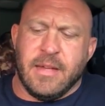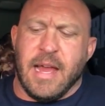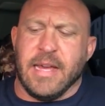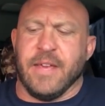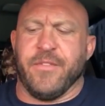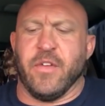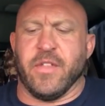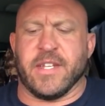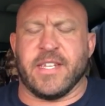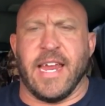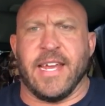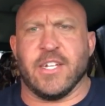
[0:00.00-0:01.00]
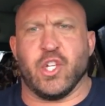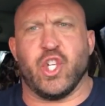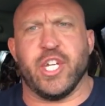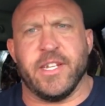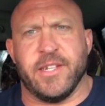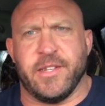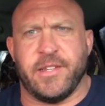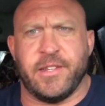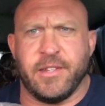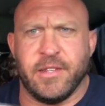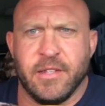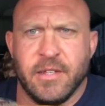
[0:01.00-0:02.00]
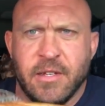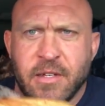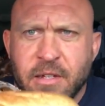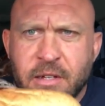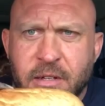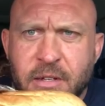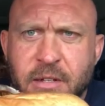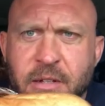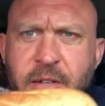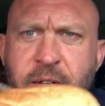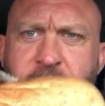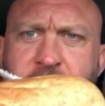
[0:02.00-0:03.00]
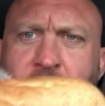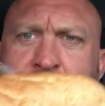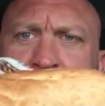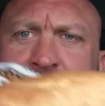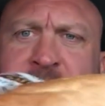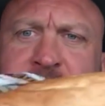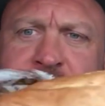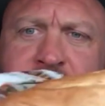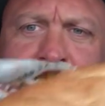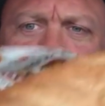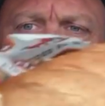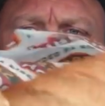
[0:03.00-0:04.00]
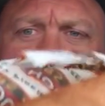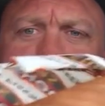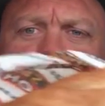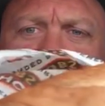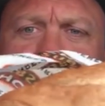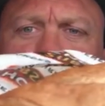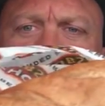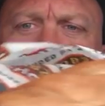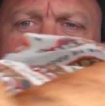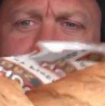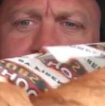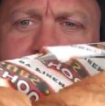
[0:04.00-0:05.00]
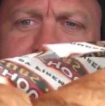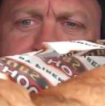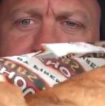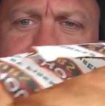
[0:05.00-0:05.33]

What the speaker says: I give you the steak and cheese. Go ahead, stick your nose up to that phone. Smell it.